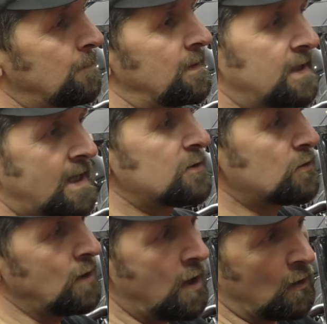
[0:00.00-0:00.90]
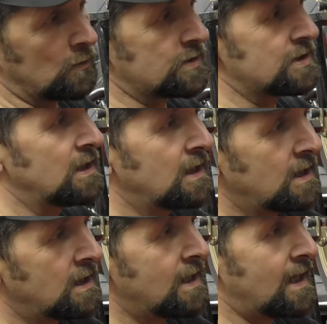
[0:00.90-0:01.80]
but the actual holes
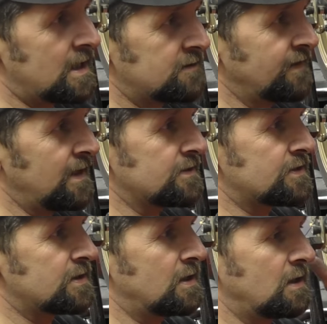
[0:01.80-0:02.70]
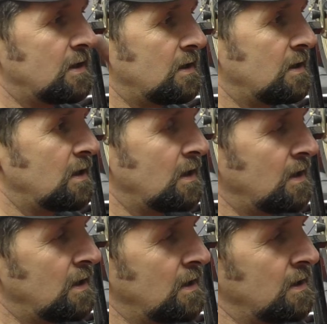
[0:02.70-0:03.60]
as vents
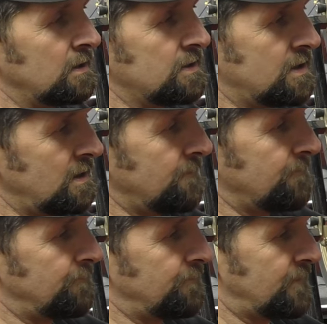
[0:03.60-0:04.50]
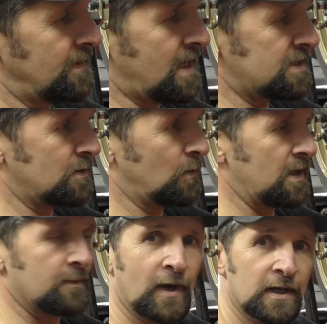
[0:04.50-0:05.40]
you see that's the way
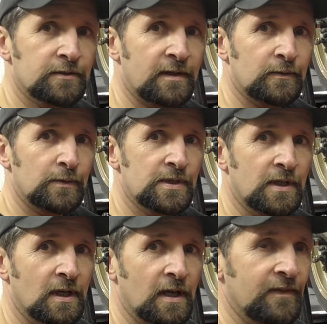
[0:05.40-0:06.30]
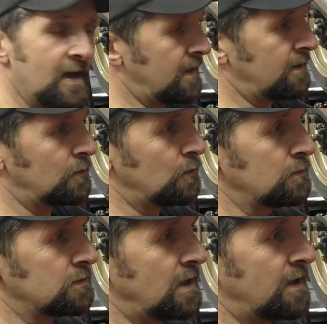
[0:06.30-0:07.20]
the bike travels at that angle
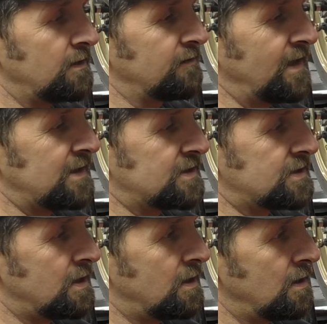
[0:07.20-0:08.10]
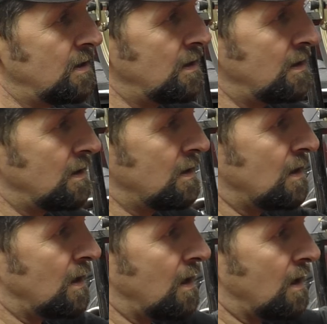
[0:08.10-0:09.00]
and the vents
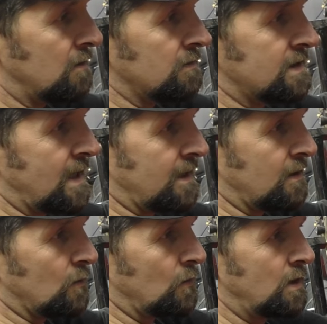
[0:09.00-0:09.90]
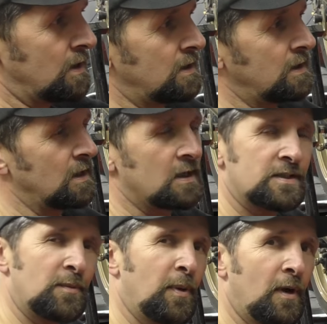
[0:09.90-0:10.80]
are at that angle
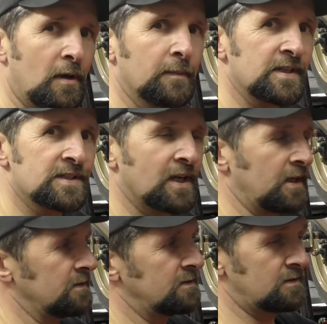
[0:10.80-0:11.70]
so part of me saying